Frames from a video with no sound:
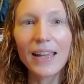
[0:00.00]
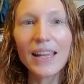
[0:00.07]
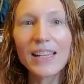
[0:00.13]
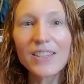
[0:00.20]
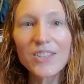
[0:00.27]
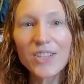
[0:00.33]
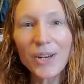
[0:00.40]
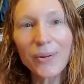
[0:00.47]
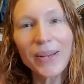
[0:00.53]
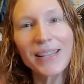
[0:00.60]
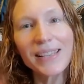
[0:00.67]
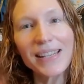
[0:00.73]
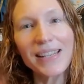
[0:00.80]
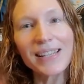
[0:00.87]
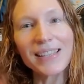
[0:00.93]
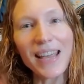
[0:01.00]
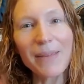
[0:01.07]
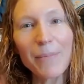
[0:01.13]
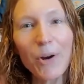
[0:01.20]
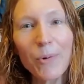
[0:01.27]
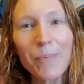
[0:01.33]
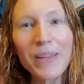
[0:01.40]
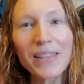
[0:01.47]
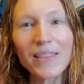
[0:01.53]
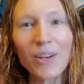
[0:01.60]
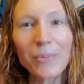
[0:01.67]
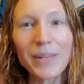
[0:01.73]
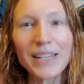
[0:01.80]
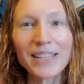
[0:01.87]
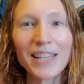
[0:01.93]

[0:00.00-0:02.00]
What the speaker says: In sharing these, I'm hoping they'll be